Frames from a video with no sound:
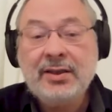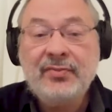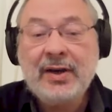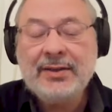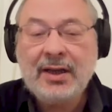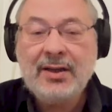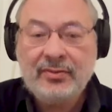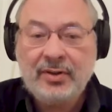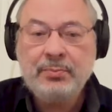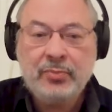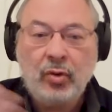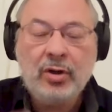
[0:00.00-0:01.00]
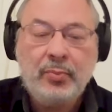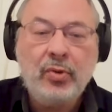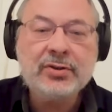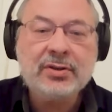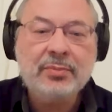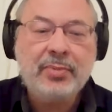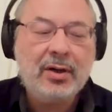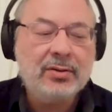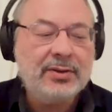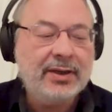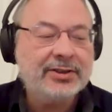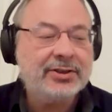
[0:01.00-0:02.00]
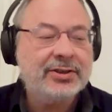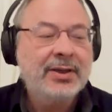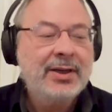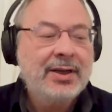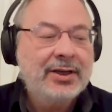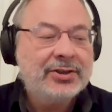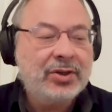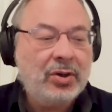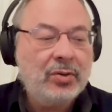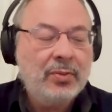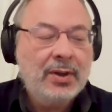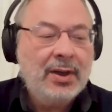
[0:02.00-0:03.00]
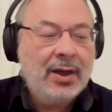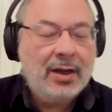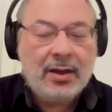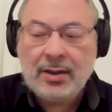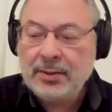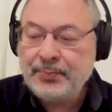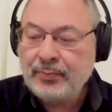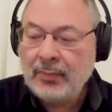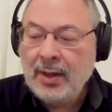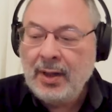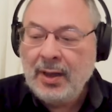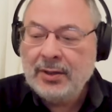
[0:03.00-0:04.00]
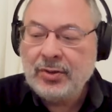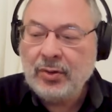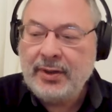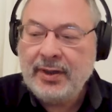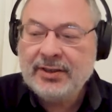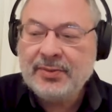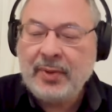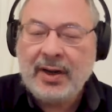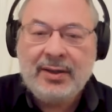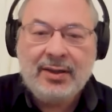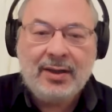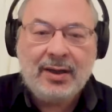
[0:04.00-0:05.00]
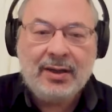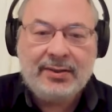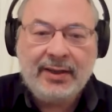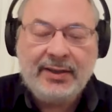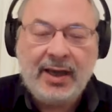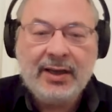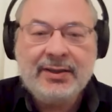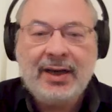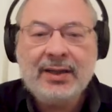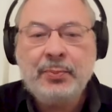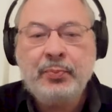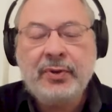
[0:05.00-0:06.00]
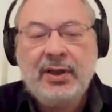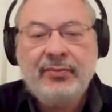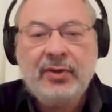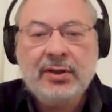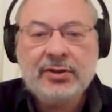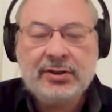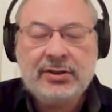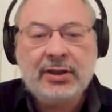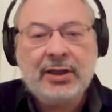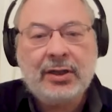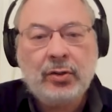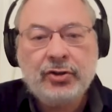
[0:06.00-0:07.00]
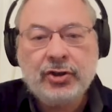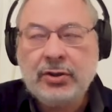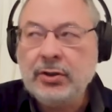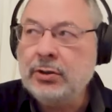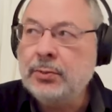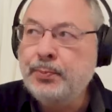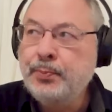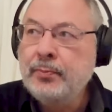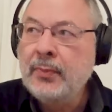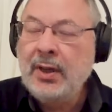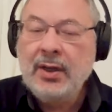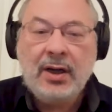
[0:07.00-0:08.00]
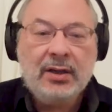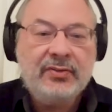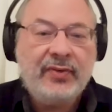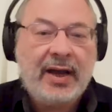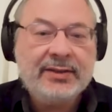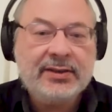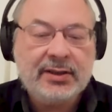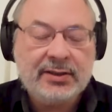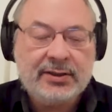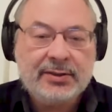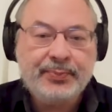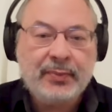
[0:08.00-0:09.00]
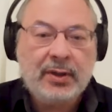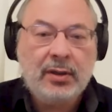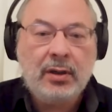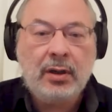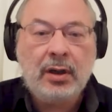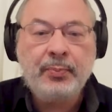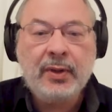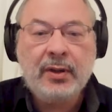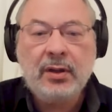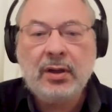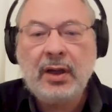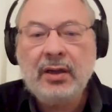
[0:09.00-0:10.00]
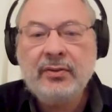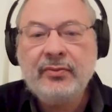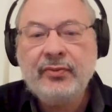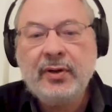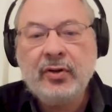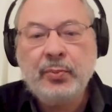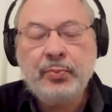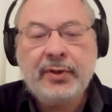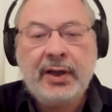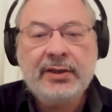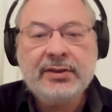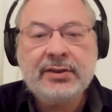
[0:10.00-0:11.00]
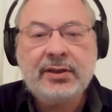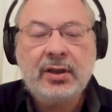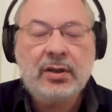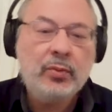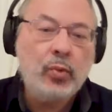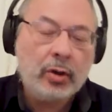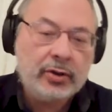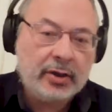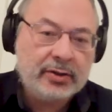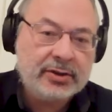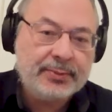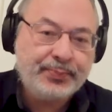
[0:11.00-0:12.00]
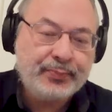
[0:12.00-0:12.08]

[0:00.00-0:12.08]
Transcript: in fact, I have a blog post about this. So here's my thinking, that previous technological advances have replaced workers,